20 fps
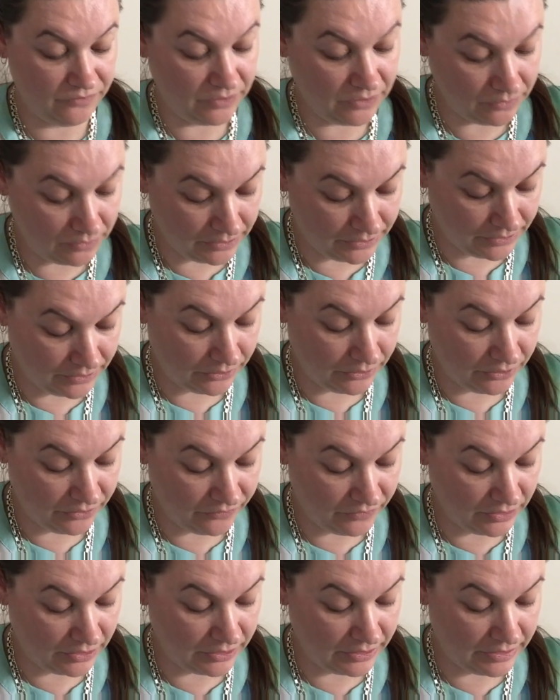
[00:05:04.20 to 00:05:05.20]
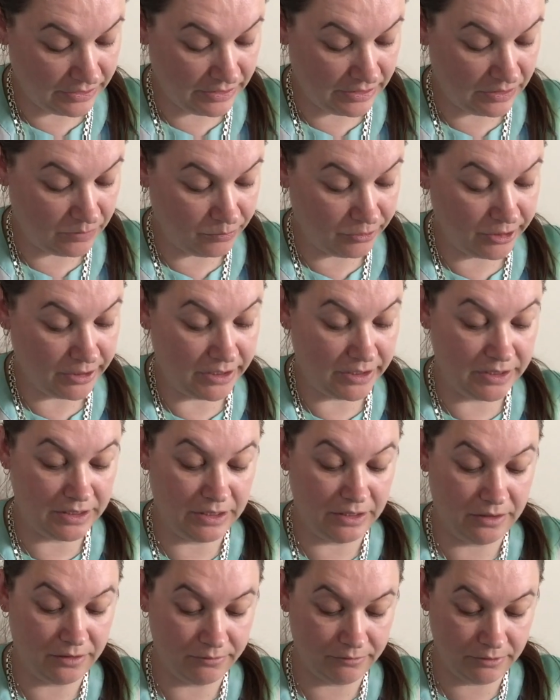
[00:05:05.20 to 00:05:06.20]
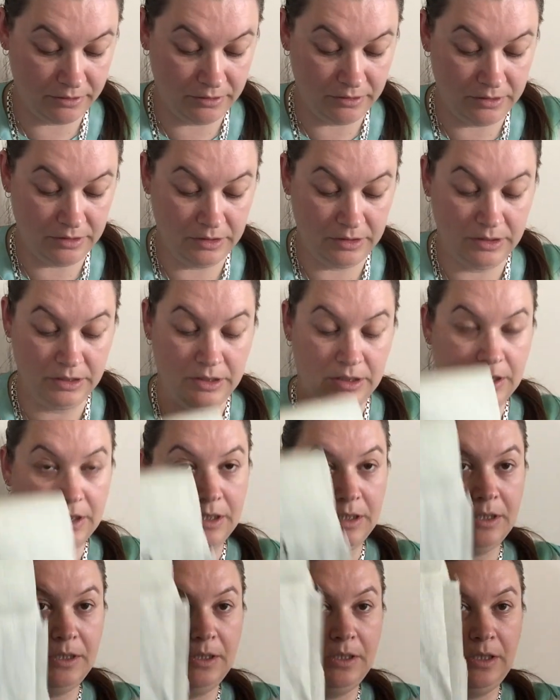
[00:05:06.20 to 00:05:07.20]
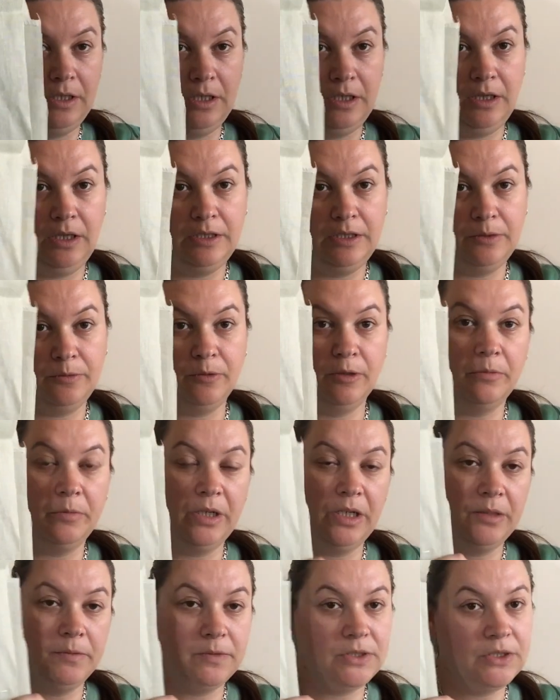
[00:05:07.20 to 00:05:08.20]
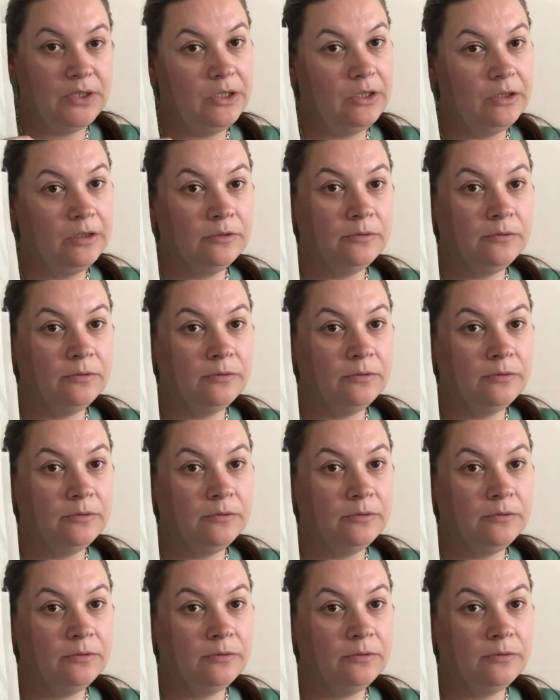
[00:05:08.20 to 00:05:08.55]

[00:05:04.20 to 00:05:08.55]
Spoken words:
fold this over because it is pretty see-through, and that's where I'm up to.